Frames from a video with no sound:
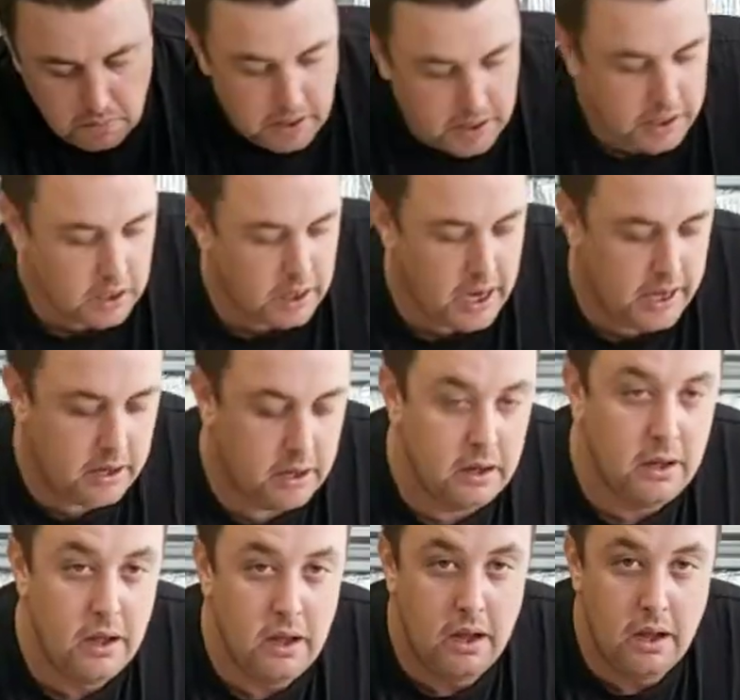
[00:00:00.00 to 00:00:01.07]
regulator.
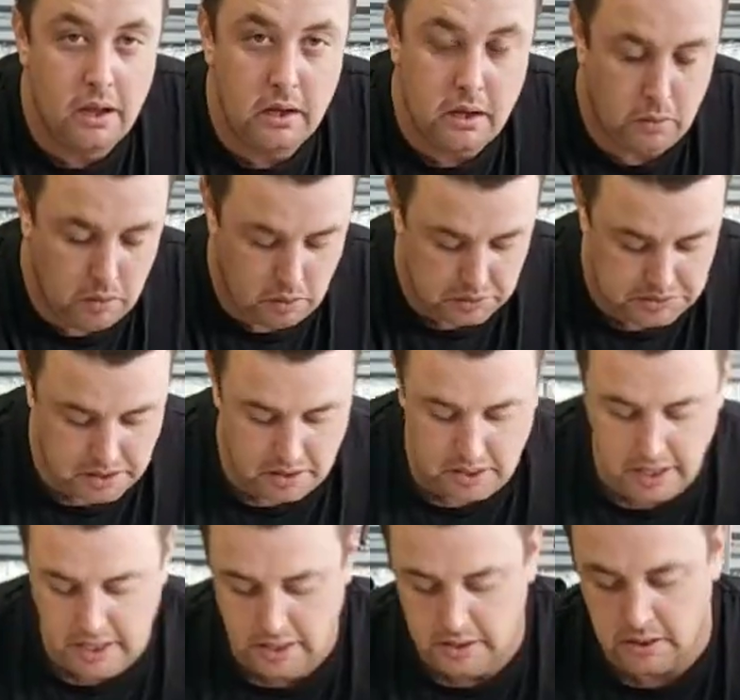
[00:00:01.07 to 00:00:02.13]
You'll also
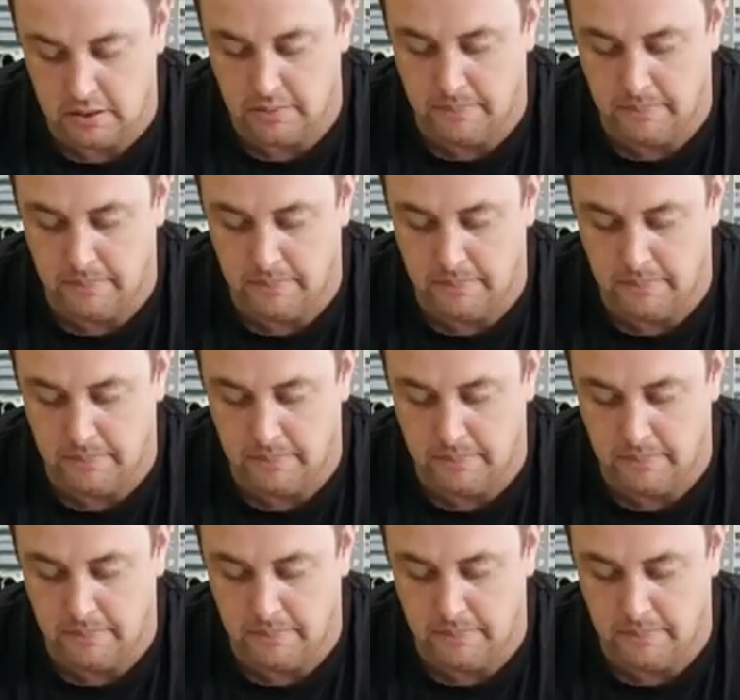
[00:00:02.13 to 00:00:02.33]
need